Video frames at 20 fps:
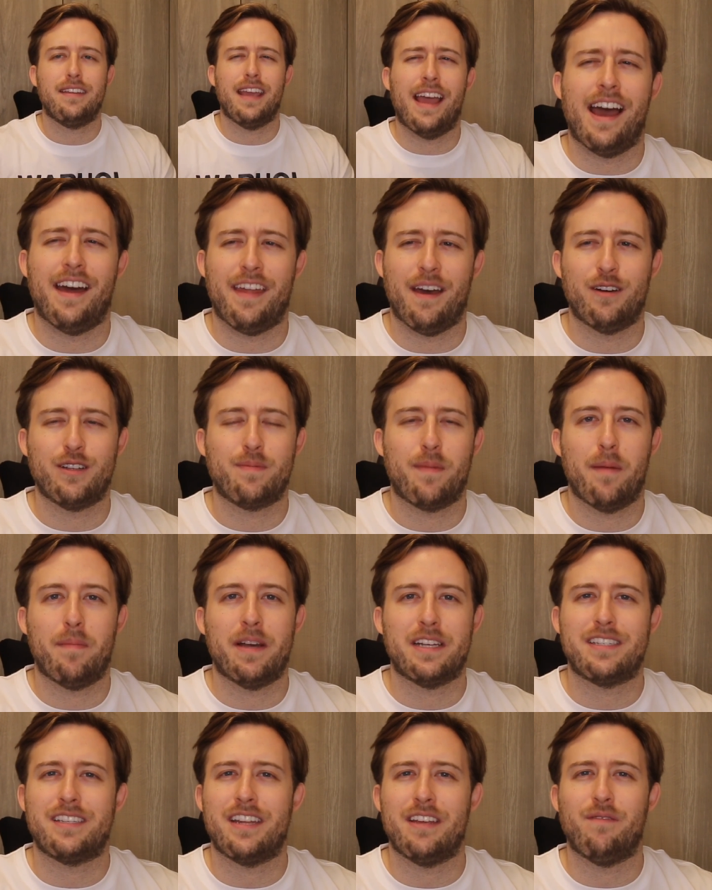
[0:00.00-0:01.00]
Yeah, that was my
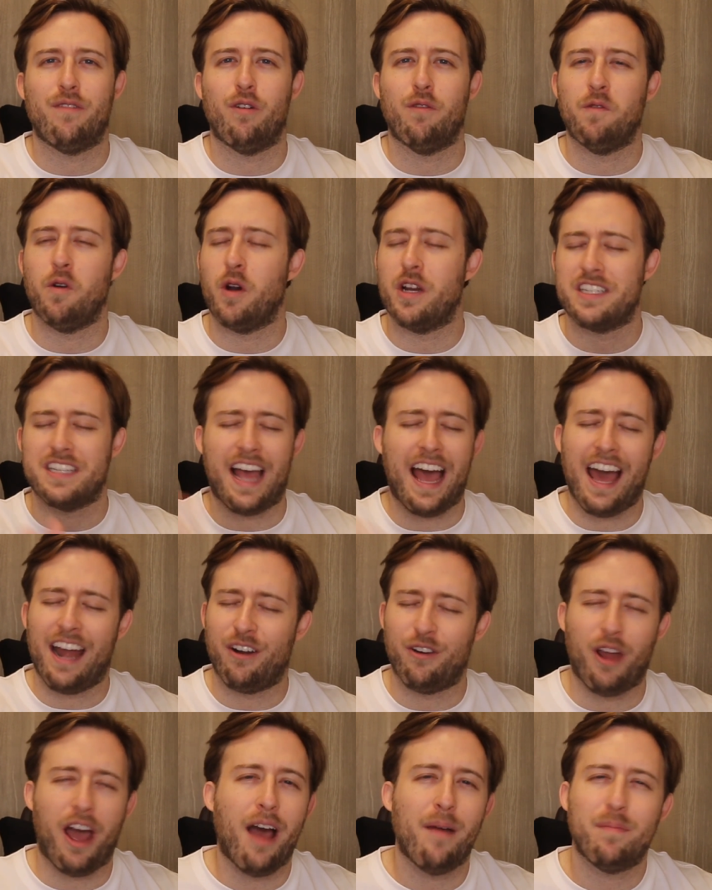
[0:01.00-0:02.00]
best Steve-O voice. I
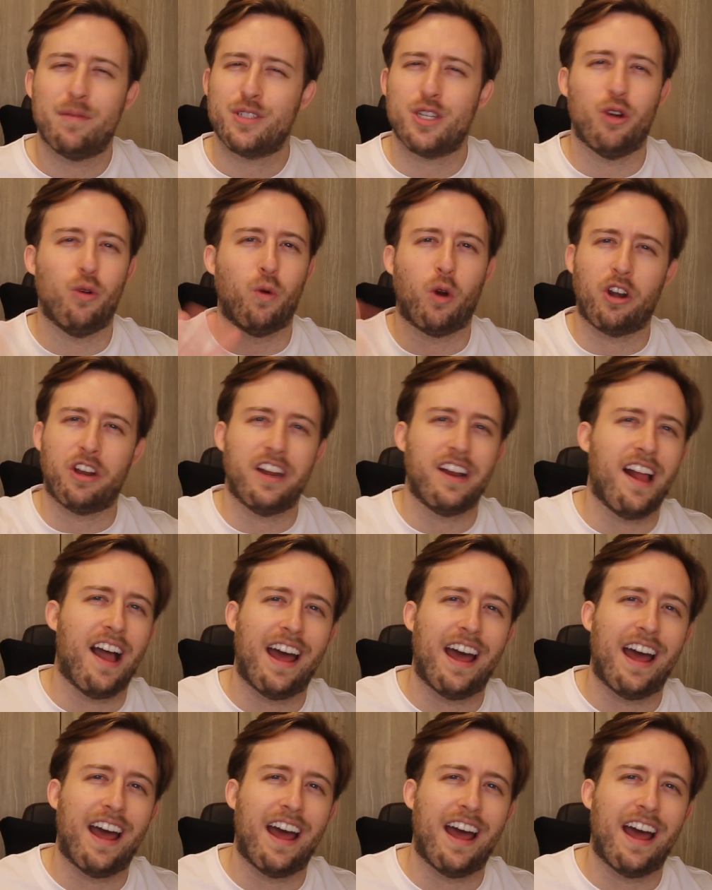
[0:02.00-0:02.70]
don't I'm still working